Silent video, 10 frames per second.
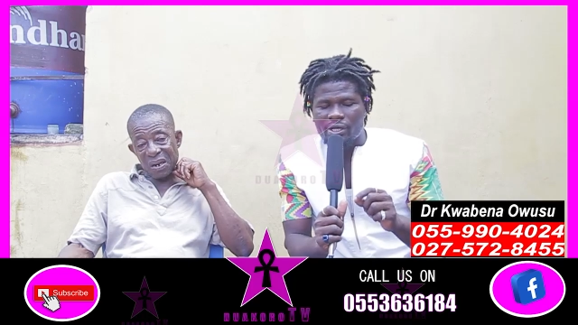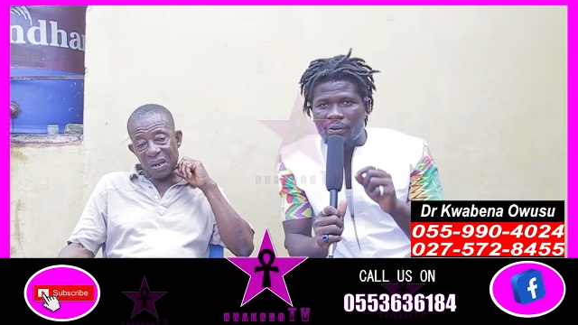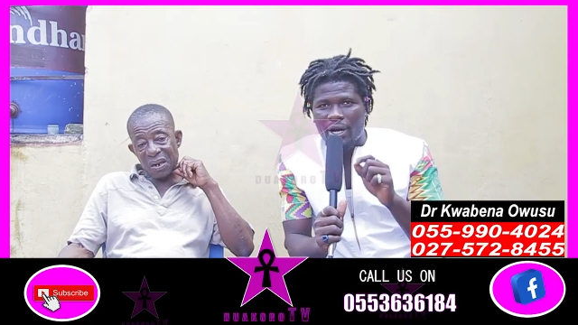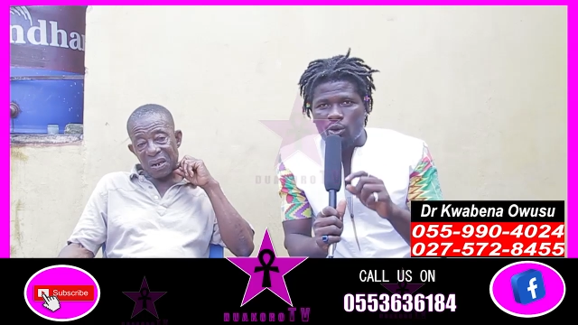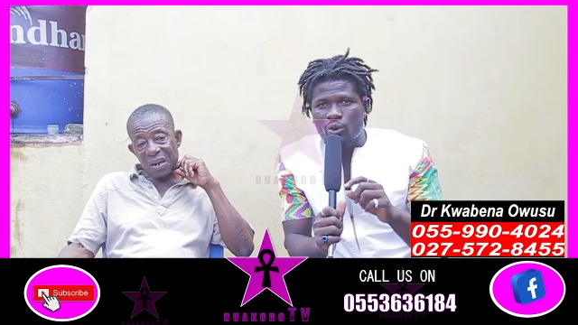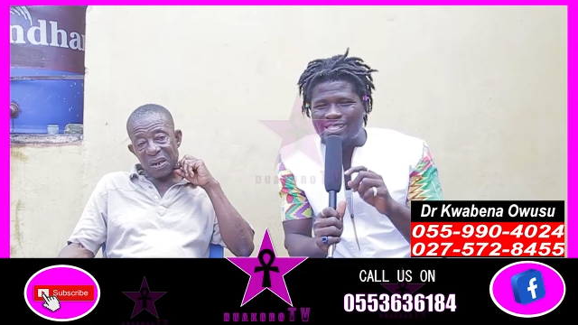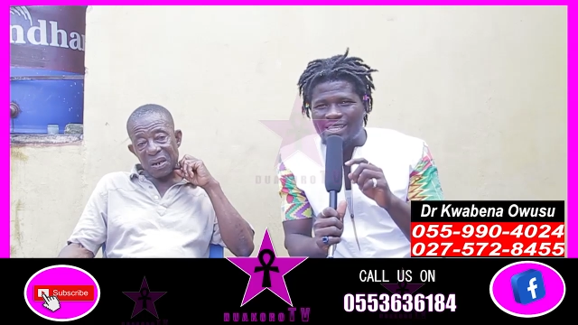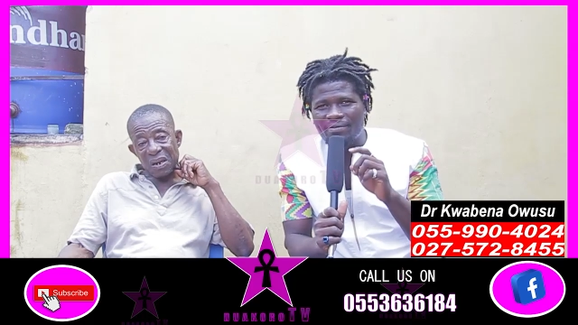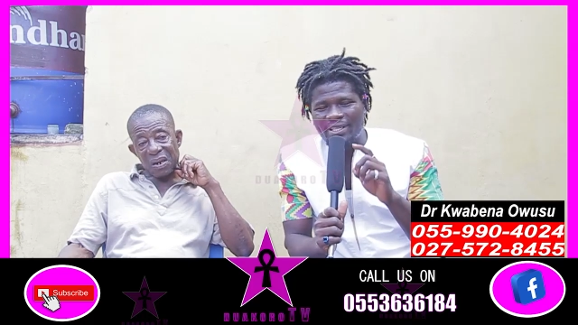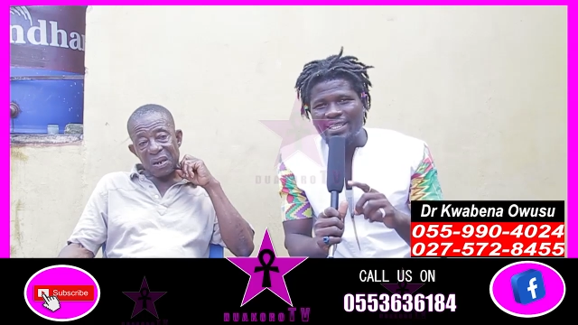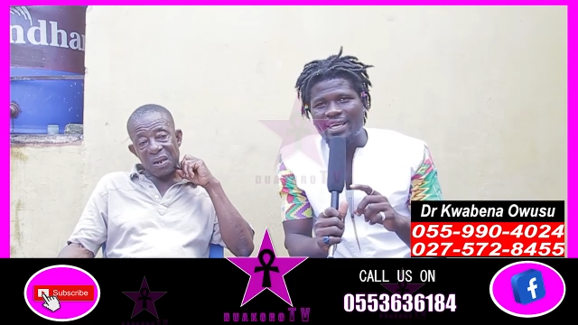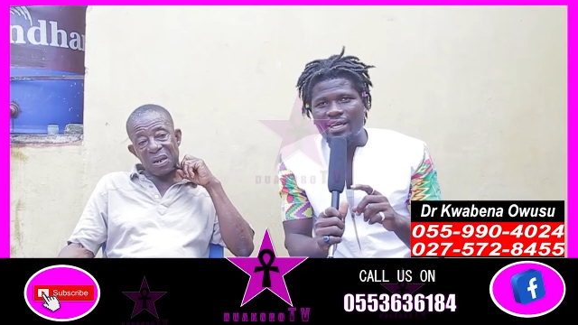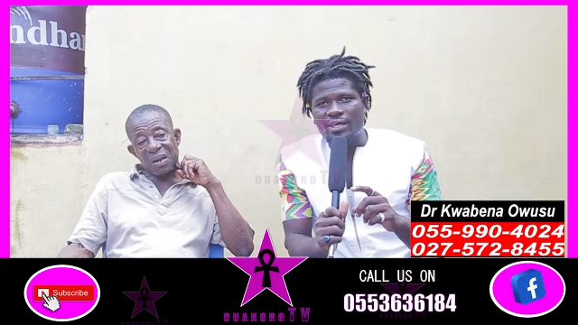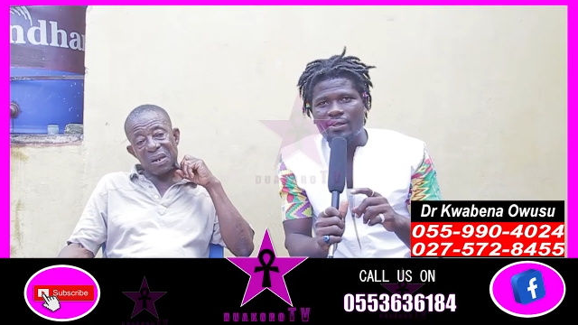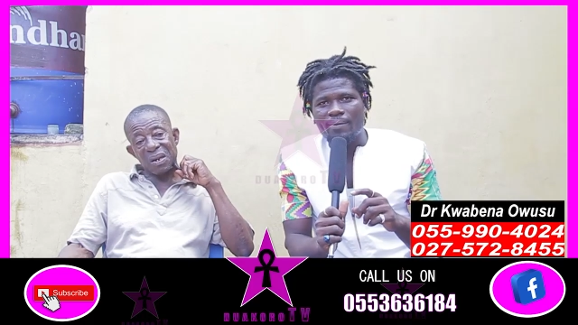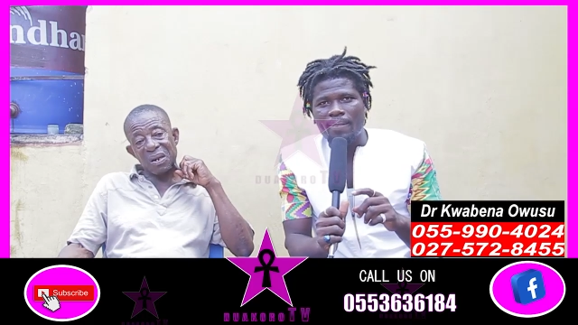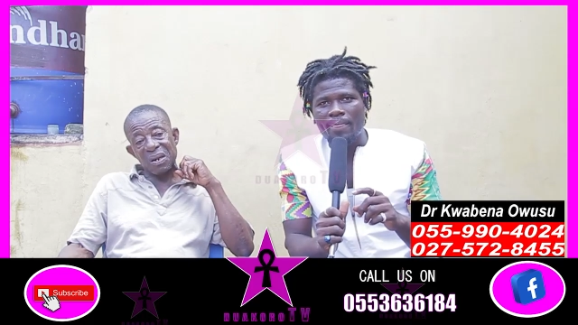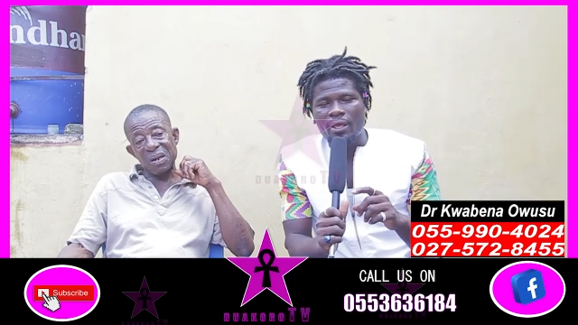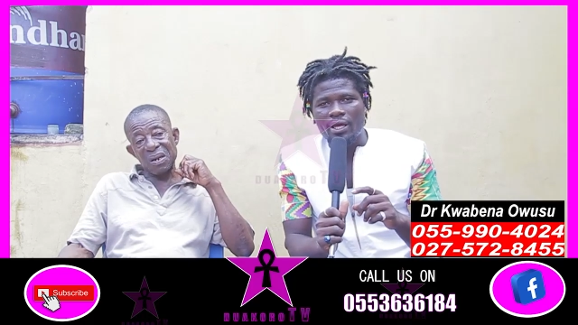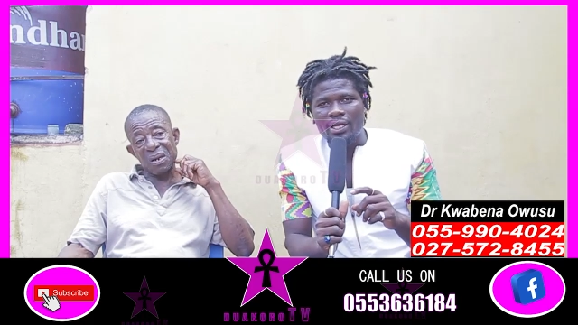Speaker 1: said, DUAKORO T V, dear.
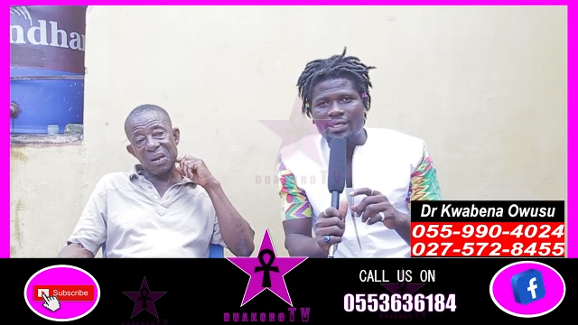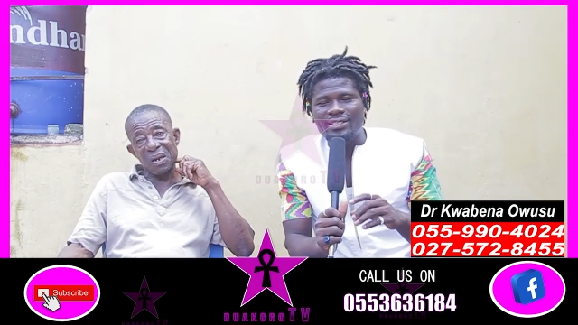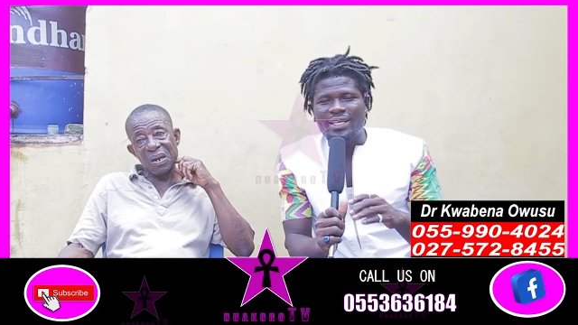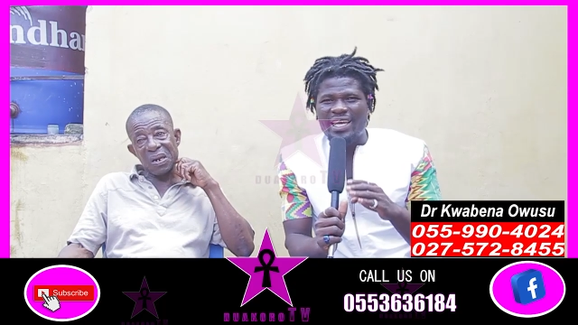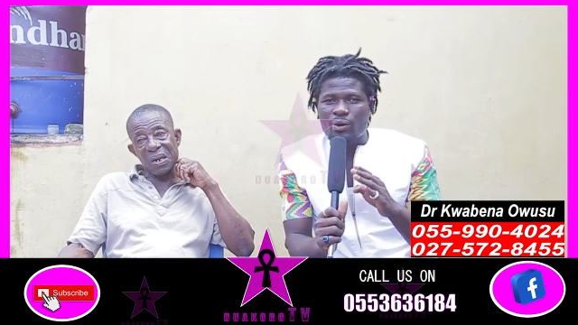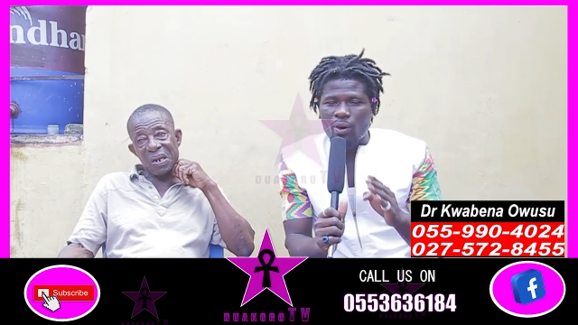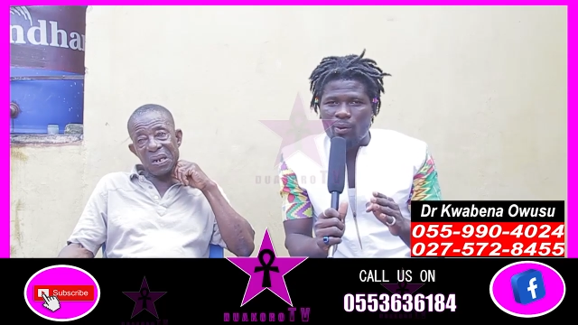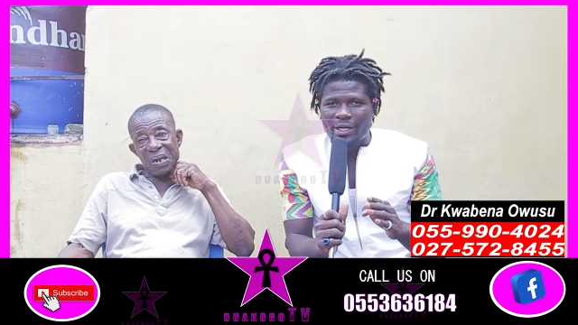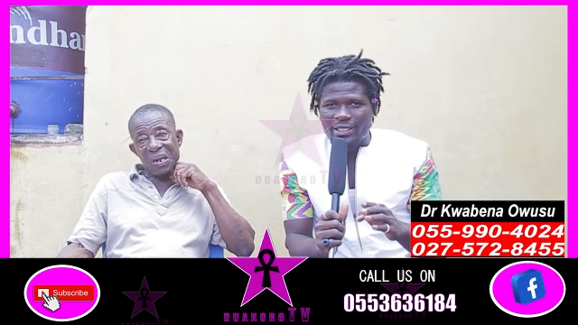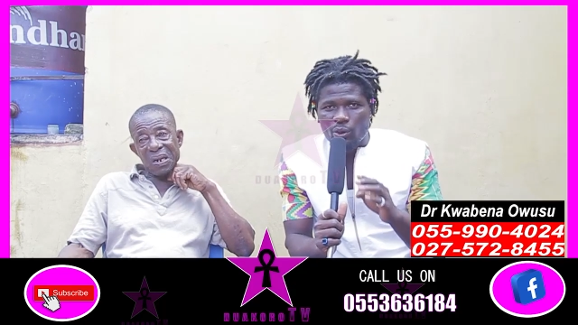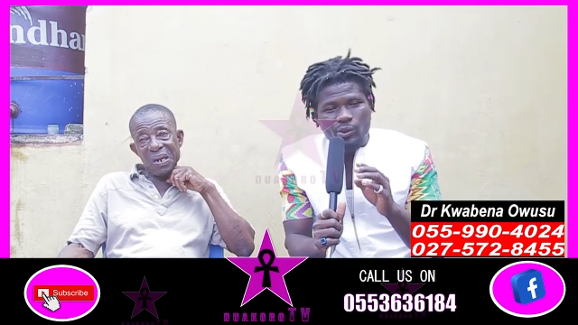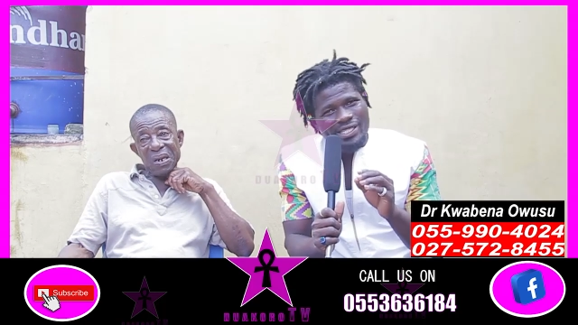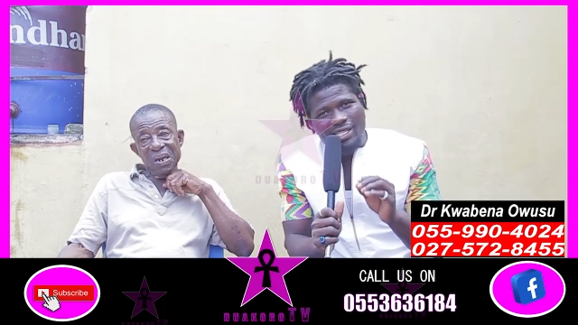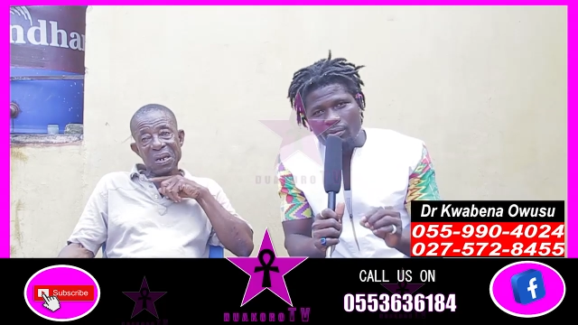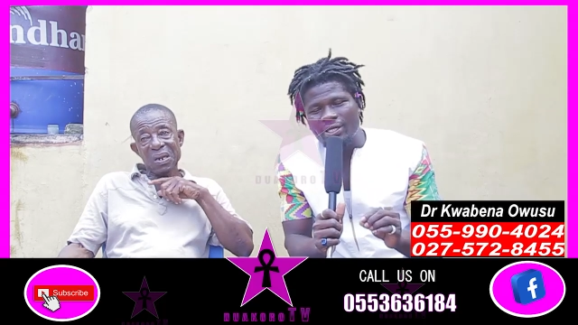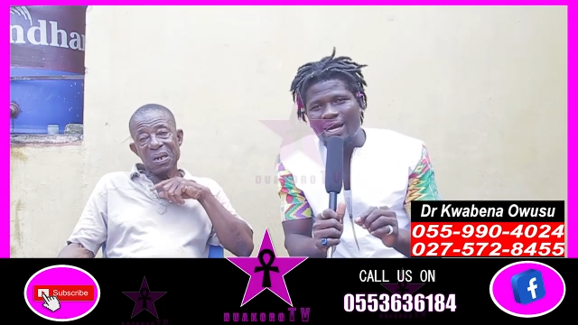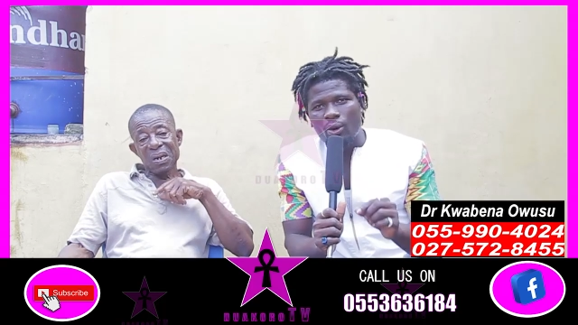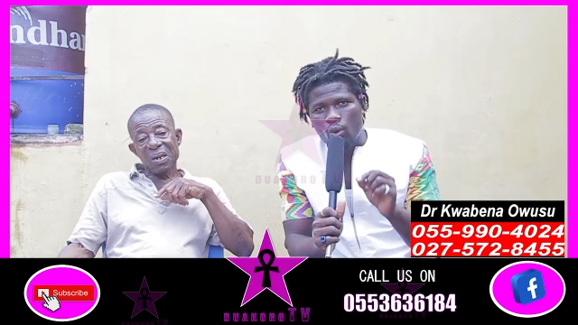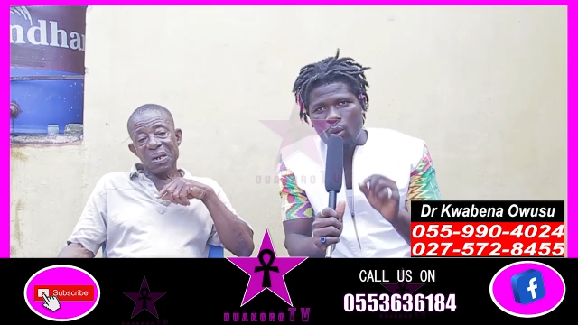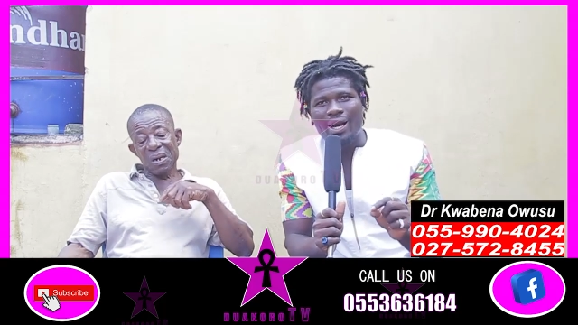The young one, there won't be
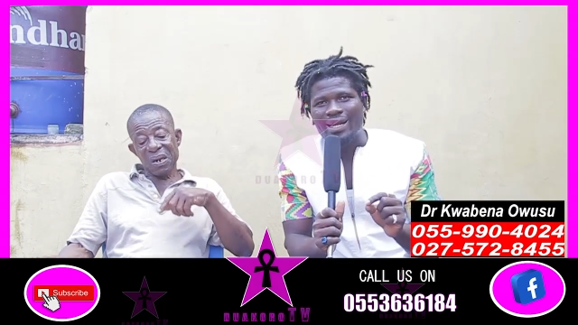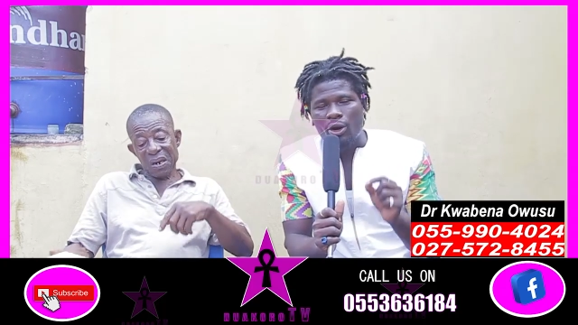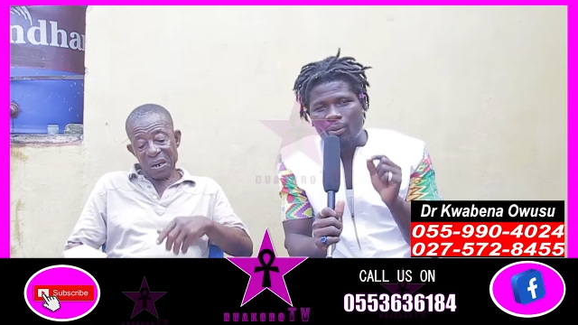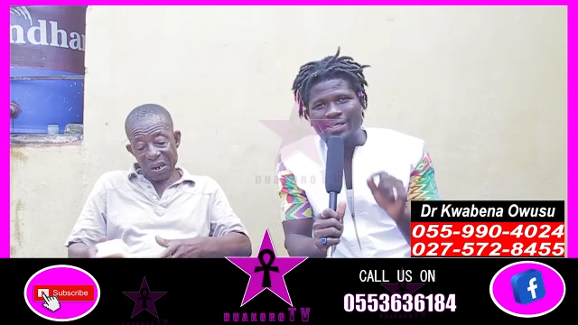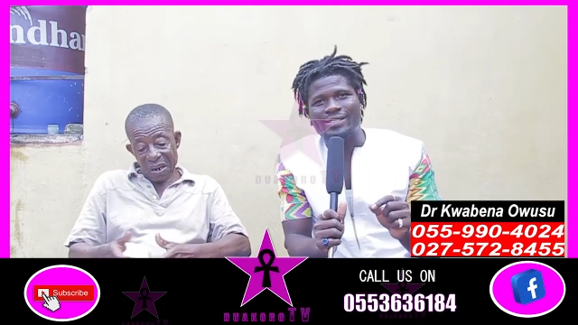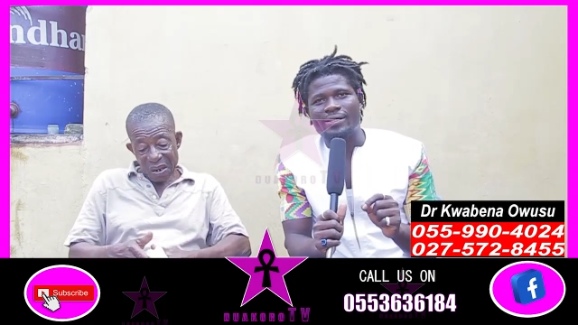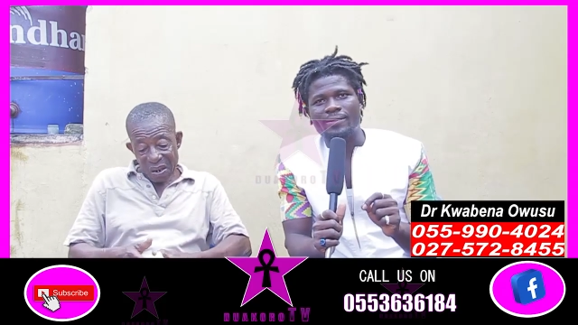down Kuan, I'll bet.